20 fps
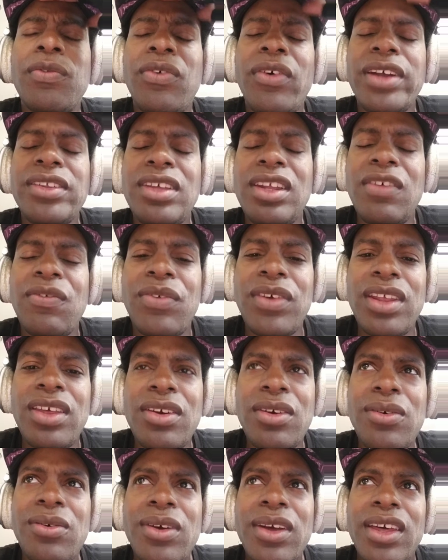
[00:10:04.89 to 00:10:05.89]
I did a
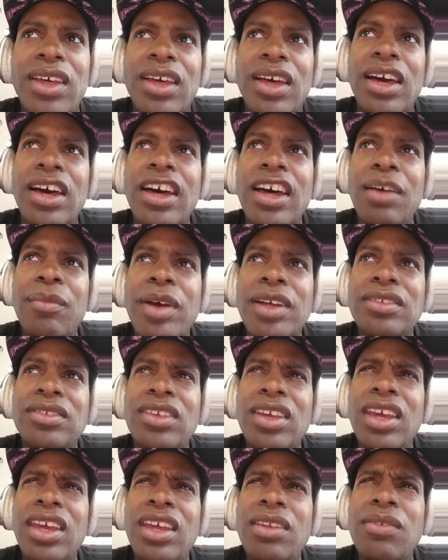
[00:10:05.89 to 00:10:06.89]
video. I
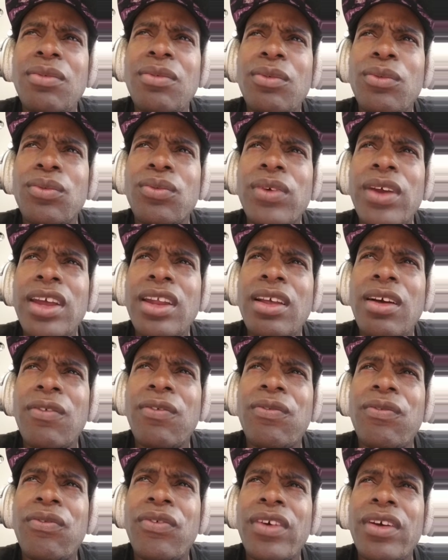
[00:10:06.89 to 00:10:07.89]
did read
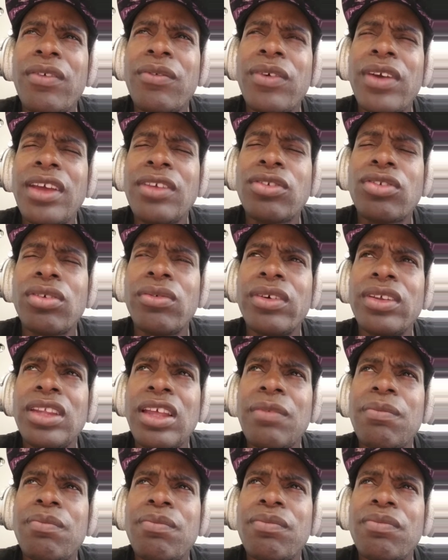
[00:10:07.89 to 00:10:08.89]
someone
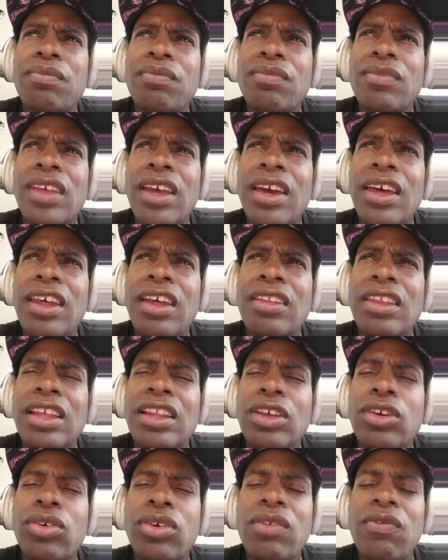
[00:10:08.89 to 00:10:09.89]
that
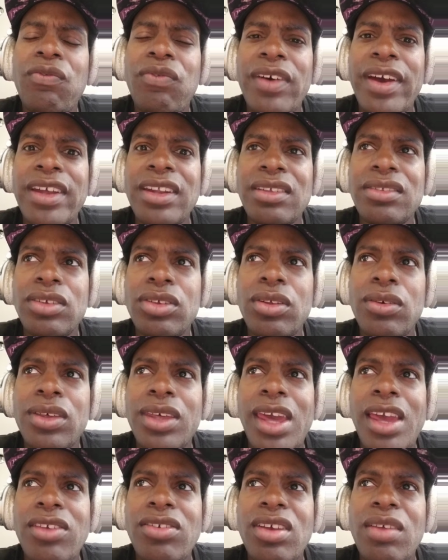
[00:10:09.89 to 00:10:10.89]
they couldn't find at the
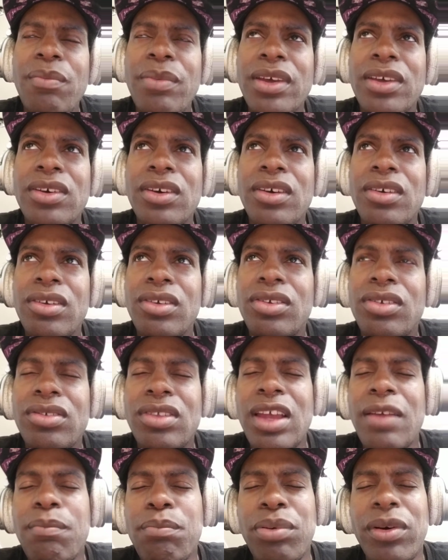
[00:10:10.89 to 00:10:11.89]
location because
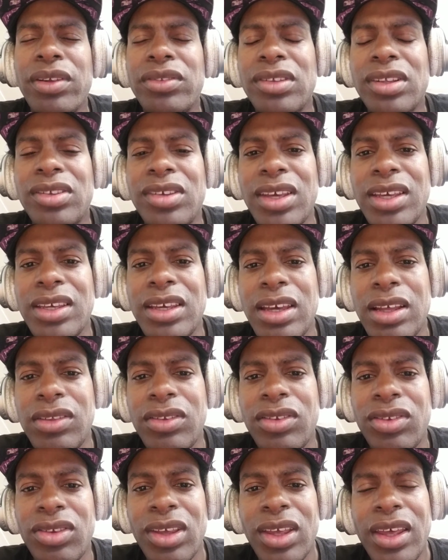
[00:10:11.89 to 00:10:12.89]
they bought the
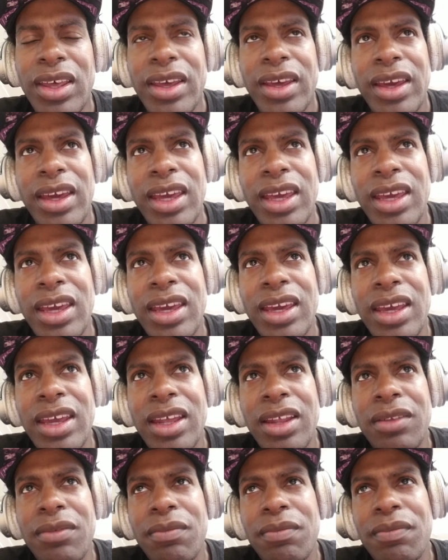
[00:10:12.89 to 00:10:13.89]
tickets,
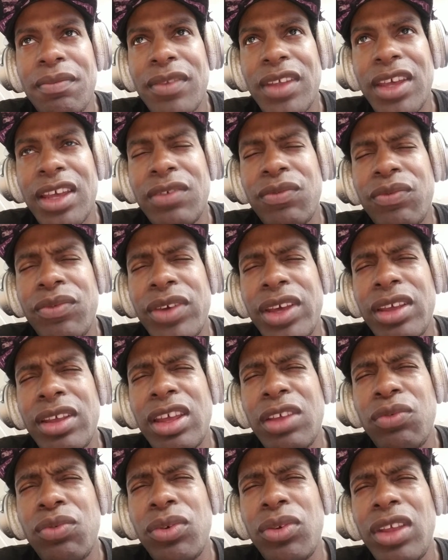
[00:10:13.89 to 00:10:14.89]
and
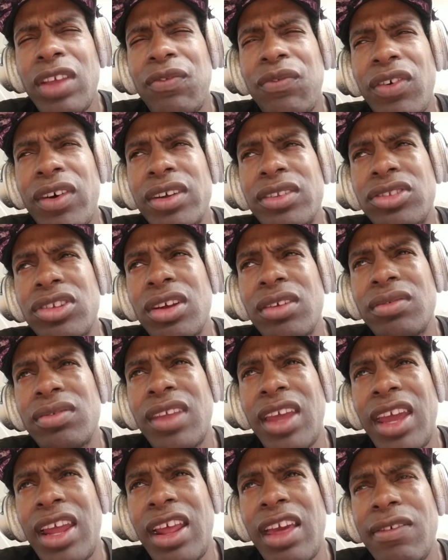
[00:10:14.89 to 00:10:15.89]
it's really fucked up
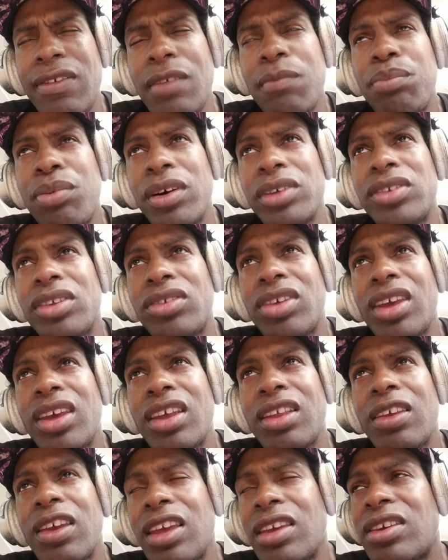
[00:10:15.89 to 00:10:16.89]
that if you bought the
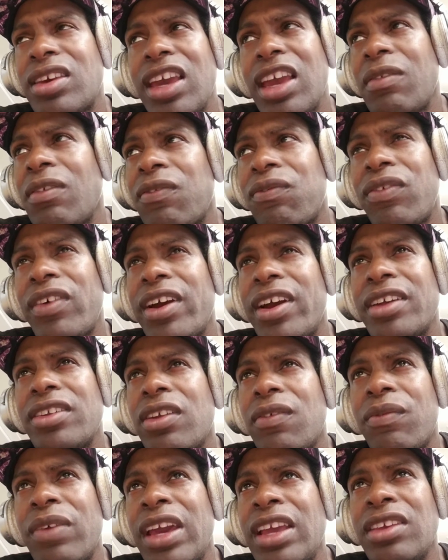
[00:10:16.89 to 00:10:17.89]
ticket, and you can't even find
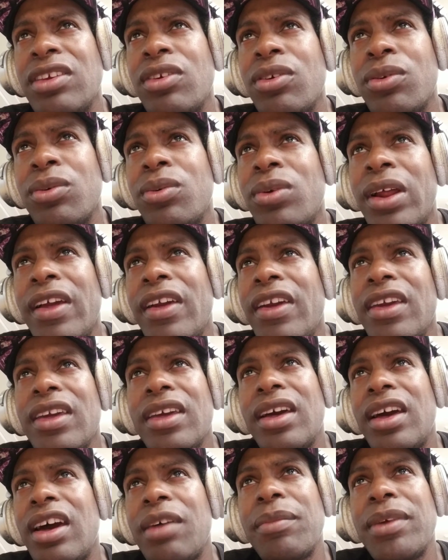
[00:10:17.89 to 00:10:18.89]
the venue.
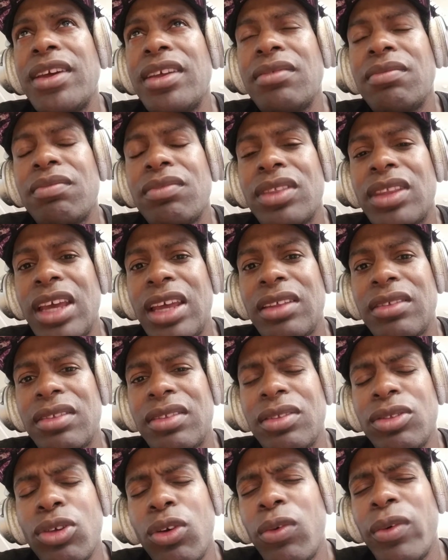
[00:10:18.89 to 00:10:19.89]
I mean, that
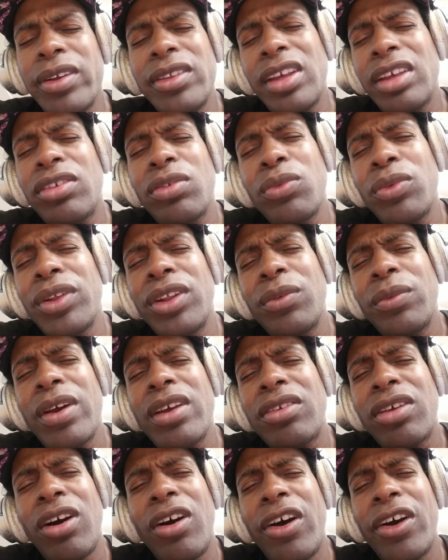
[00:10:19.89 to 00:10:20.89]
no one doesn't want to
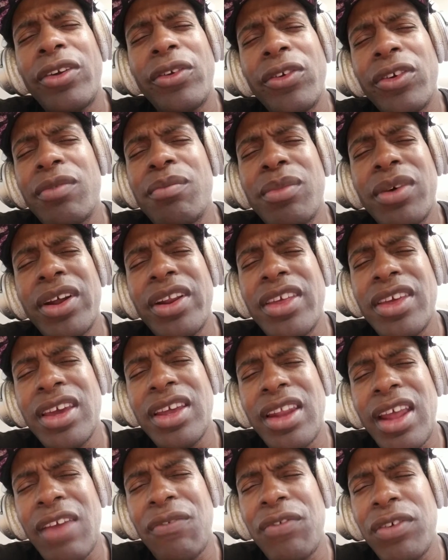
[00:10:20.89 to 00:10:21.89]
waste hard-earned money,
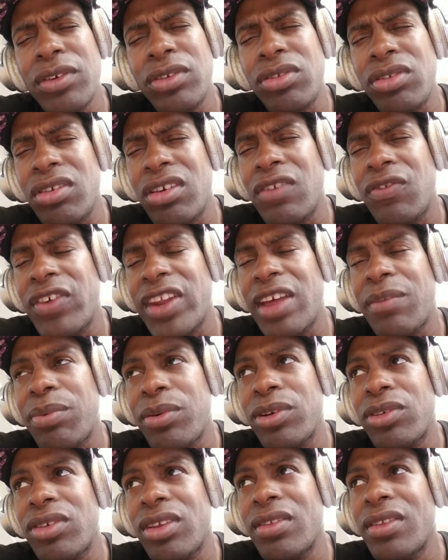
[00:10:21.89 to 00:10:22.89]
and I feel sorry for that
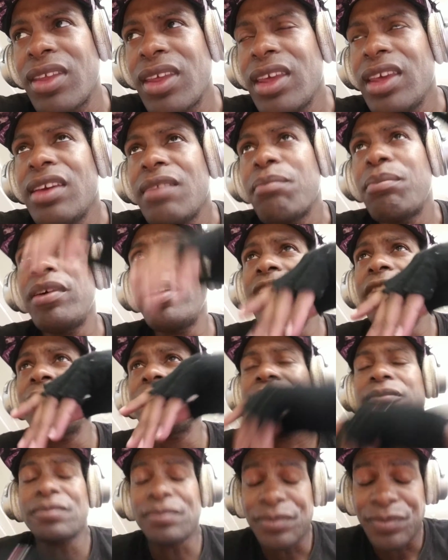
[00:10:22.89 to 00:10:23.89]
person. But
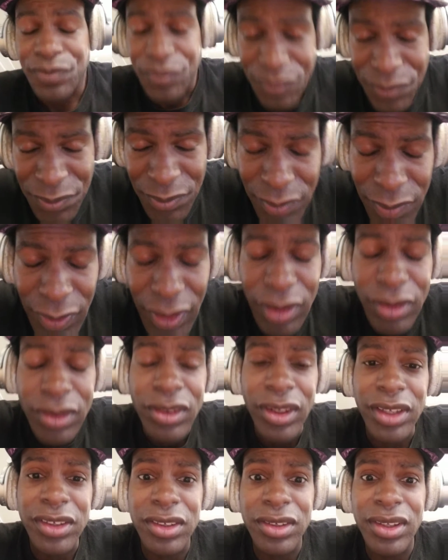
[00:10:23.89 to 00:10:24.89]

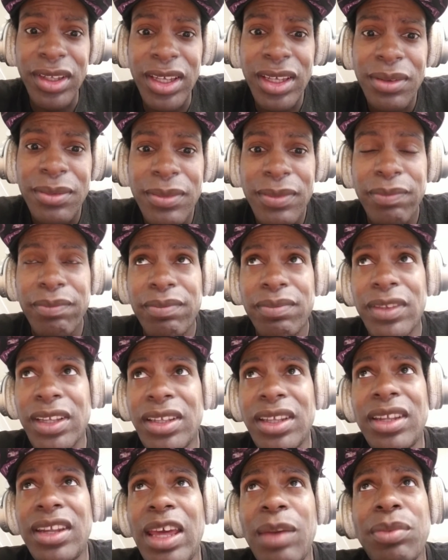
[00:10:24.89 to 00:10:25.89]
luckily, that
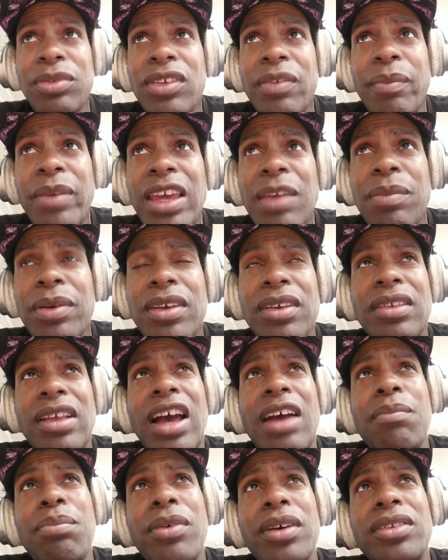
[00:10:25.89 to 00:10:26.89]
didn't happen to me because
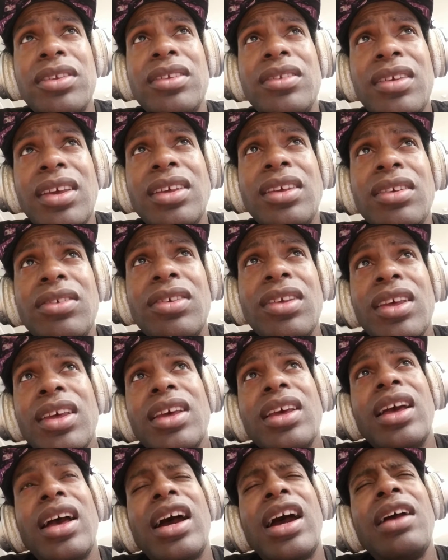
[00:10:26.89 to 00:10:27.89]
I bought the tickets.
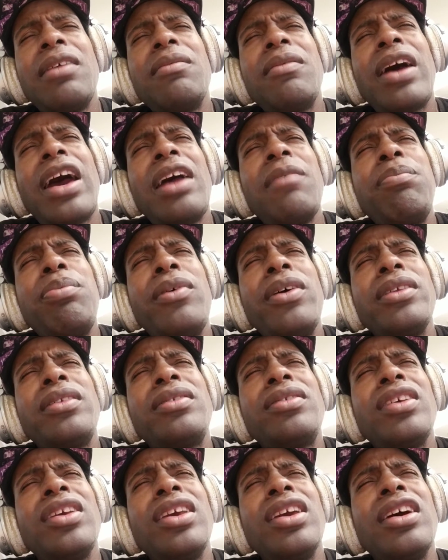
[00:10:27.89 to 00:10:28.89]
I
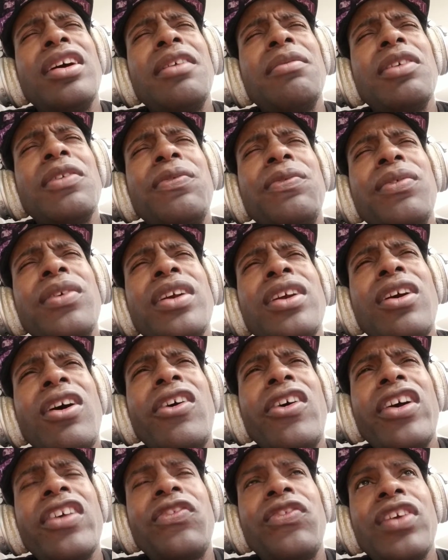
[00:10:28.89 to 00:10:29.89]
bought the free
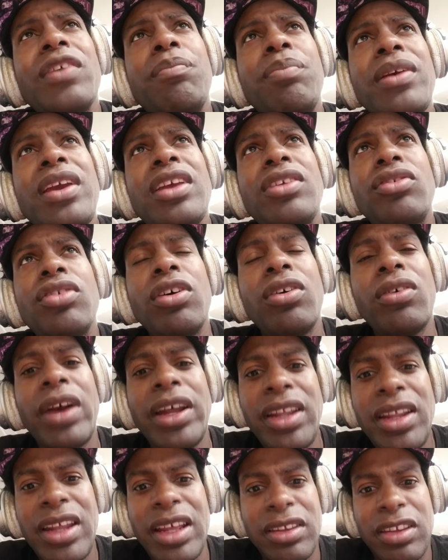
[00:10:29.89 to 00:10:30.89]
RSVP, so I
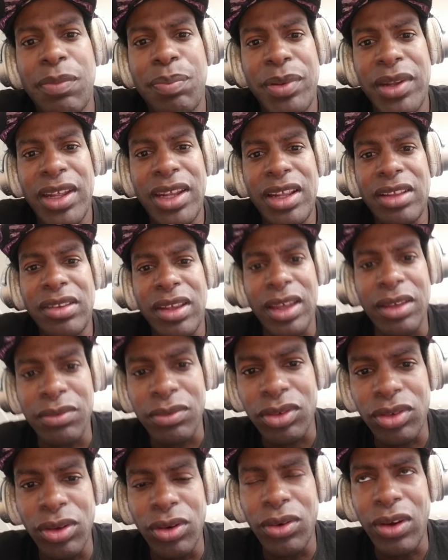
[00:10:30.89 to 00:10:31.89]
didn't have to spend anything.
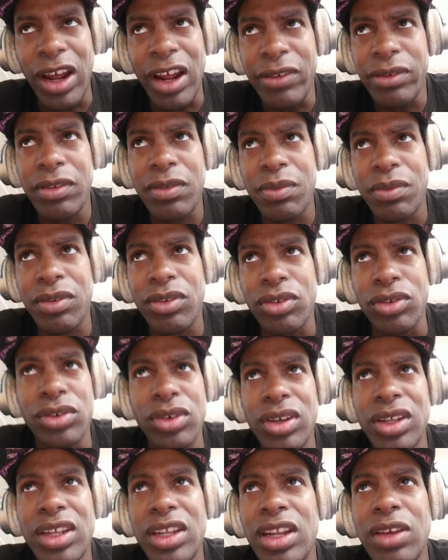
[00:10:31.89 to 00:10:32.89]
So I was
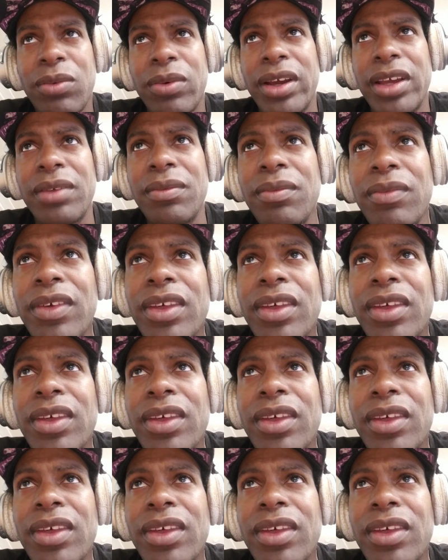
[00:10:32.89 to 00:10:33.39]
good anyway.